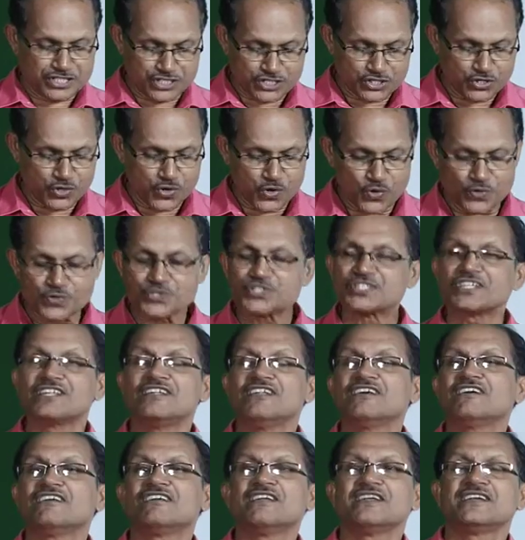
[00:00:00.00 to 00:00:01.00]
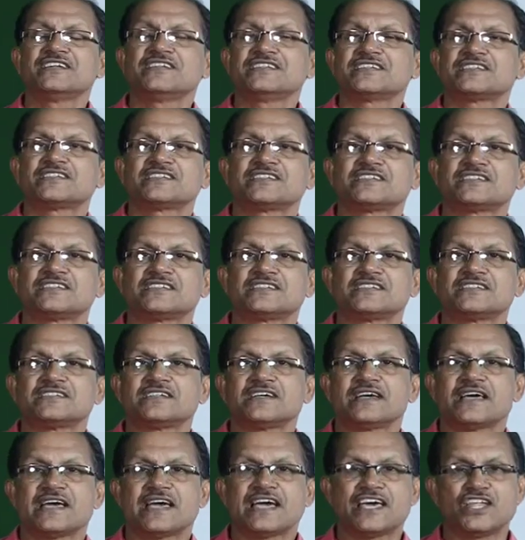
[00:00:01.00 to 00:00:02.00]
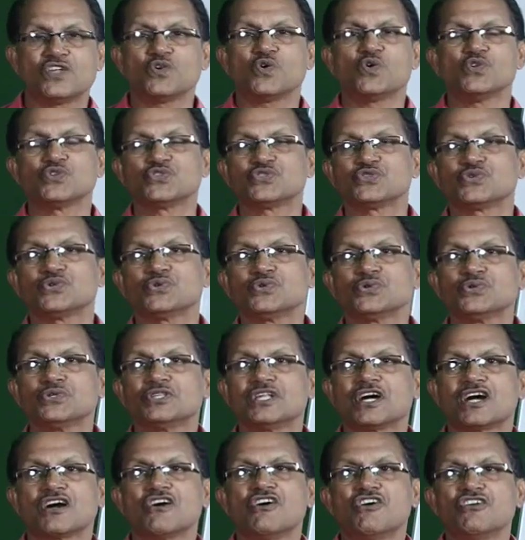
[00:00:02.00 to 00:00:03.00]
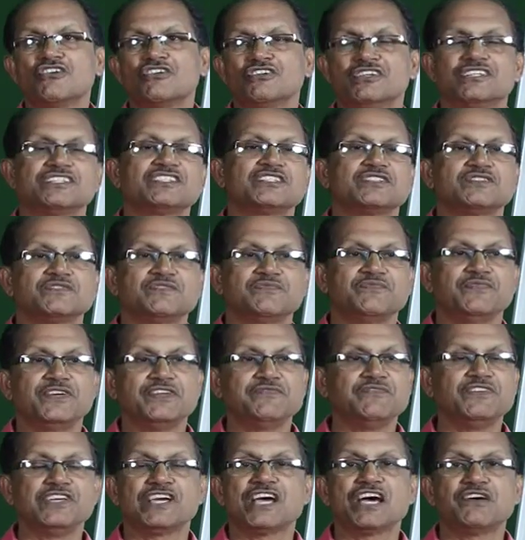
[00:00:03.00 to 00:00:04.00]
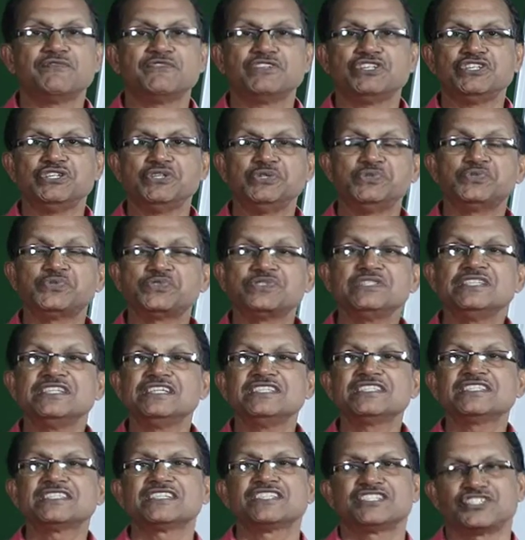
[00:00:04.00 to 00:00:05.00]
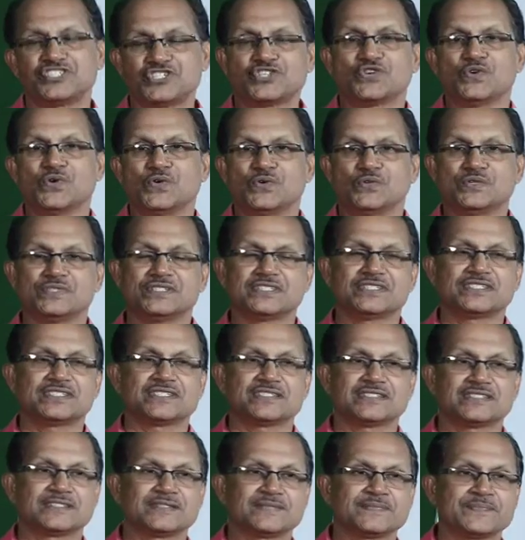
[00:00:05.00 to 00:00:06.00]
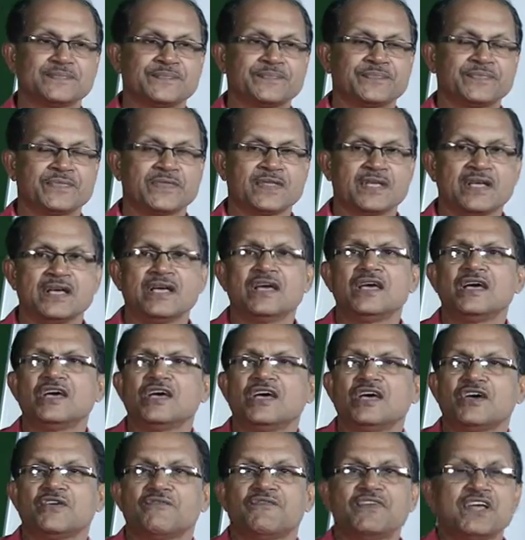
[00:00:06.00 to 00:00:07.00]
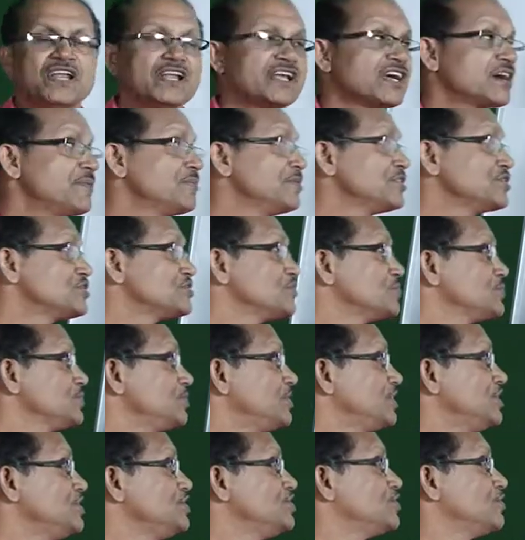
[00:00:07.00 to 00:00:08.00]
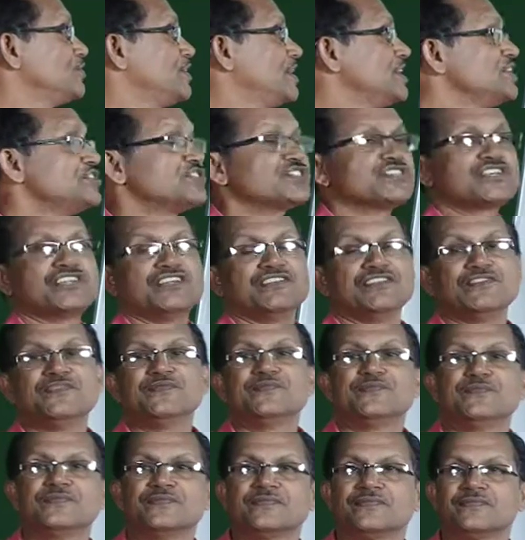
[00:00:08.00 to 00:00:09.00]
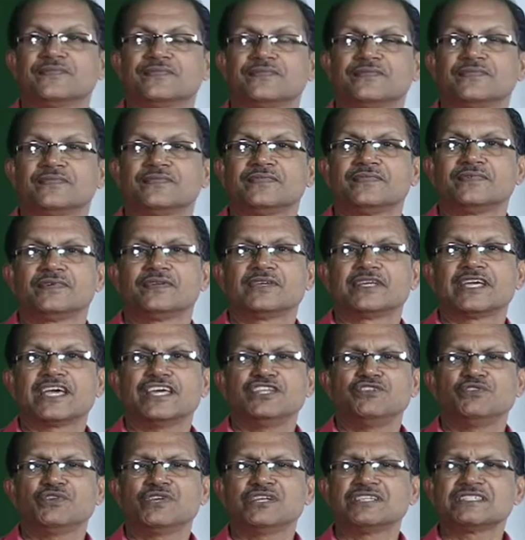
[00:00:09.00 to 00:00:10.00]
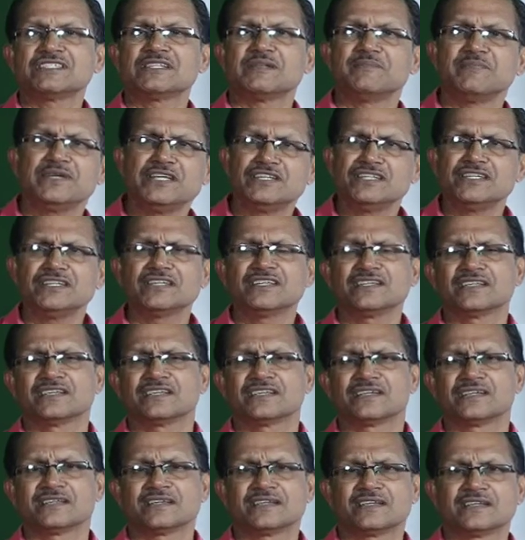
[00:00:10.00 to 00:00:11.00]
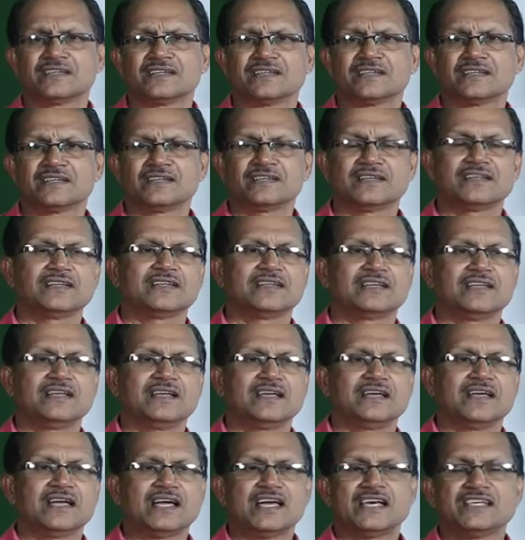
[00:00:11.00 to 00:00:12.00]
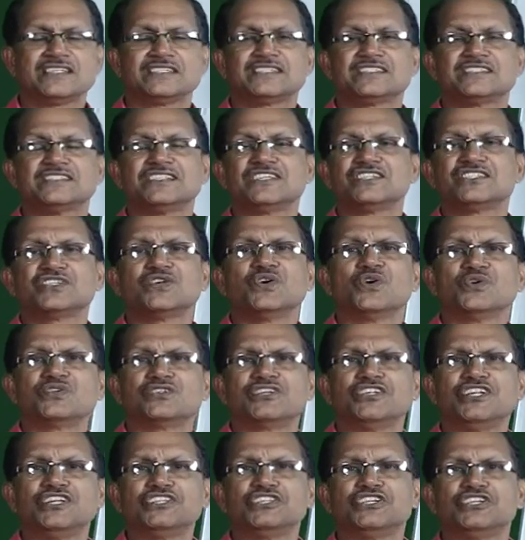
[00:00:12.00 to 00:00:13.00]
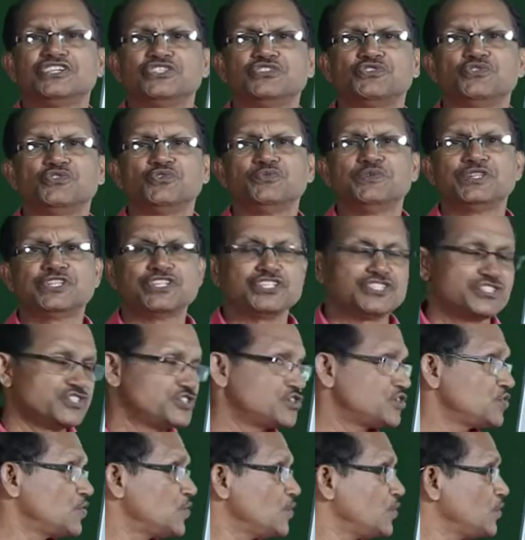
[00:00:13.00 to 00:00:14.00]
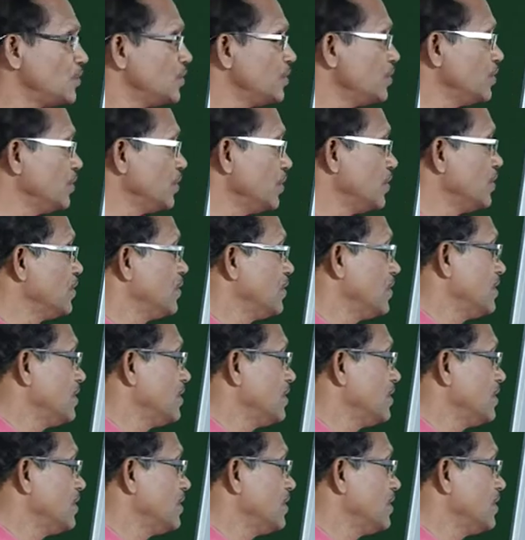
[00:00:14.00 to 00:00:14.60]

tones in English and also the context where we have to use these tones. Well, coming to intonation, can you guess the meaning? Has this got anything to do with the tone